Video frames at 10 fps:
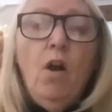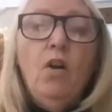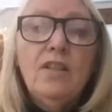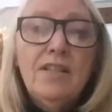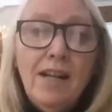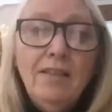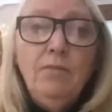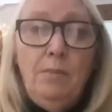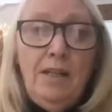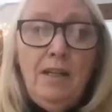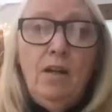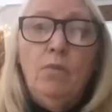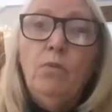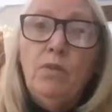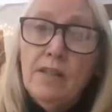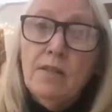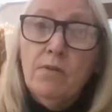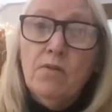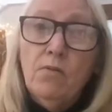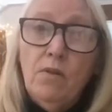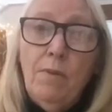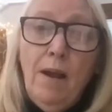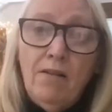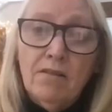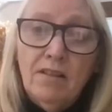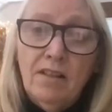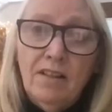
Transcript: or tell me what this was all about.